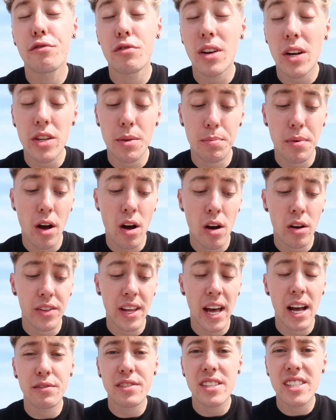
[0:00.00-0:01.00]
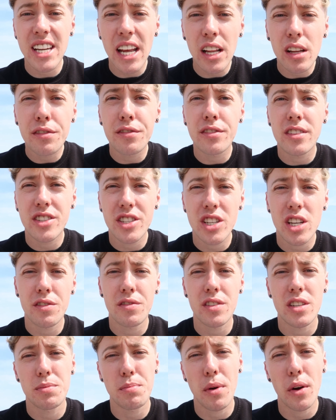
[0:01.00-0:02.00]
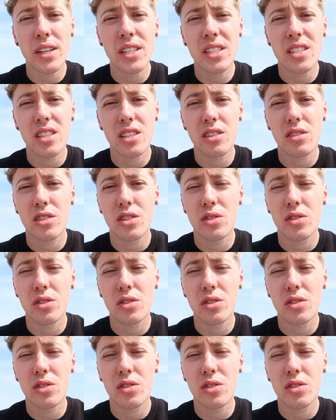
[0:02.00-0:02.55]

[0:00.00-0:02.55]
throughout the park they have self-service points,